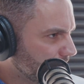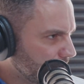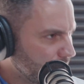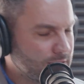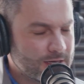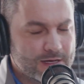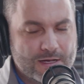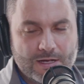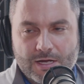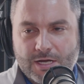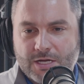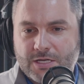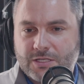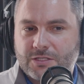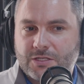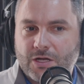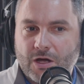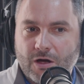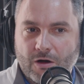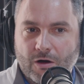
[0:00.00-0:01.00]
Yeah.
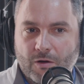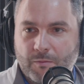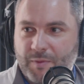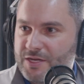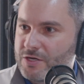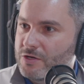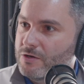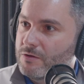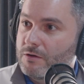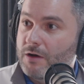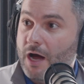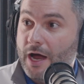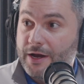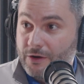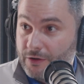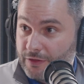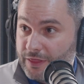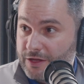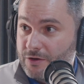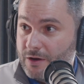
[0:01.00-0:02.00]
So, but I
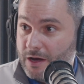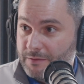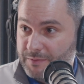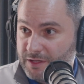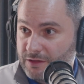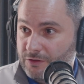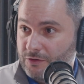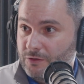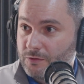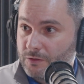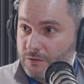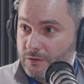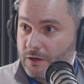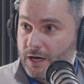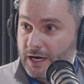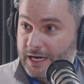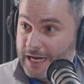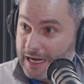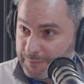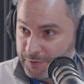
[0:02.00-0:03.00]
know that you have been through
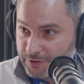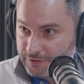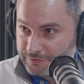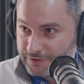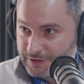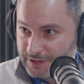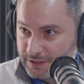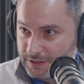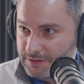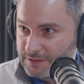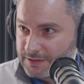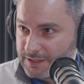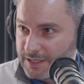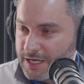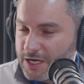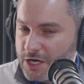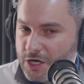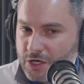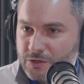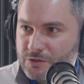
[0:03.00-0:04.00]
a couple of these.
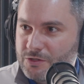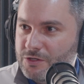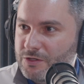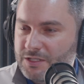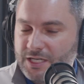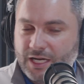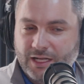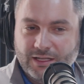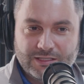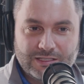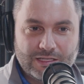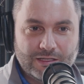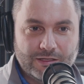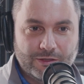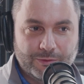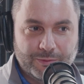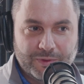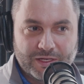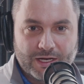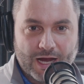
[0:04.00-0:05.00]
Could you tell us a
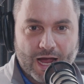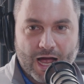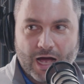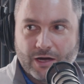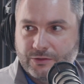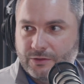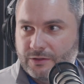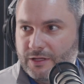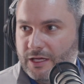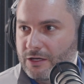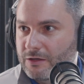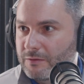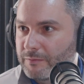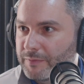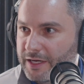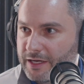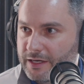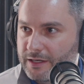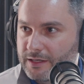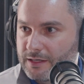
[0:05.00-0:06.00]
little bit, how do they
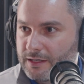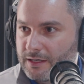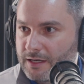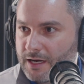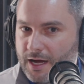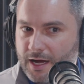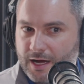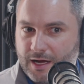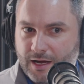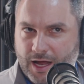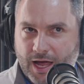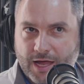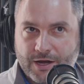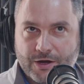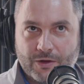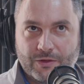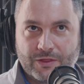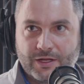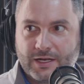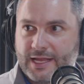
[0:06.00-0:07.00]
compare? I
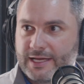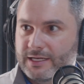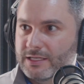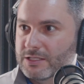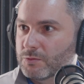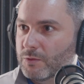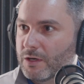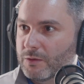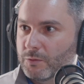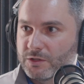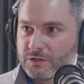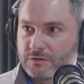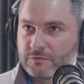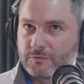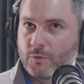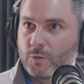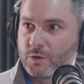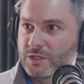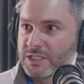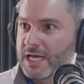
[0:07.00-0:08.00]
know the latest one was
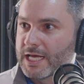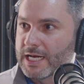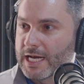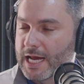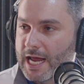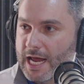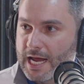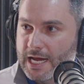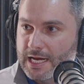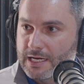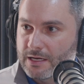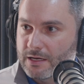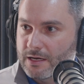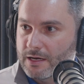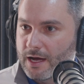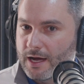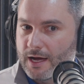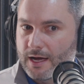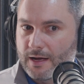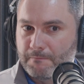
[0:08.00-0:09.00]
410A.
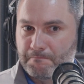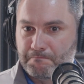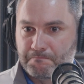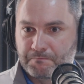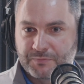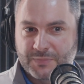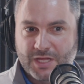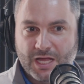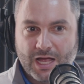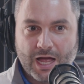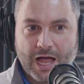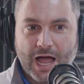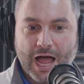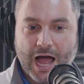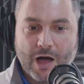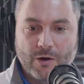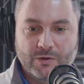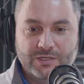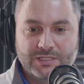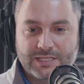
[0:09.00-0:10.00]

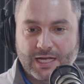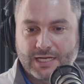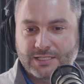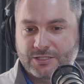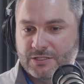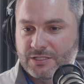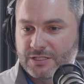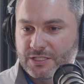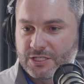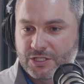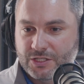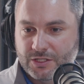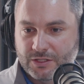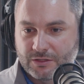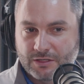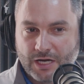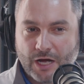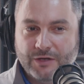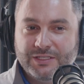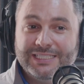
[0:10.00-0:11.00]
How did that
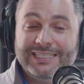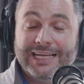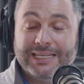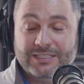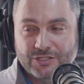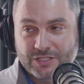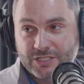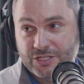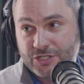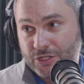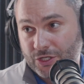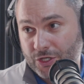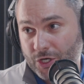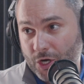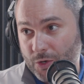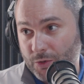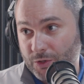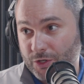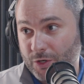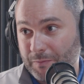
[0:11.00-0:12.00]
transition
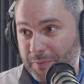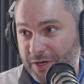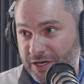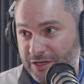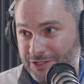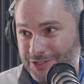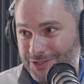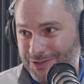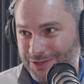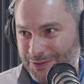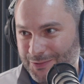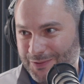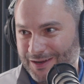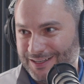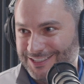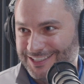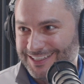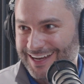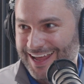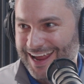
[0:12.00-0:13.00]
go compared to the
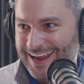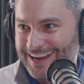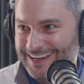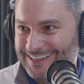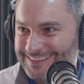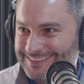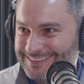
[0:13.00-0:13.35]
one today?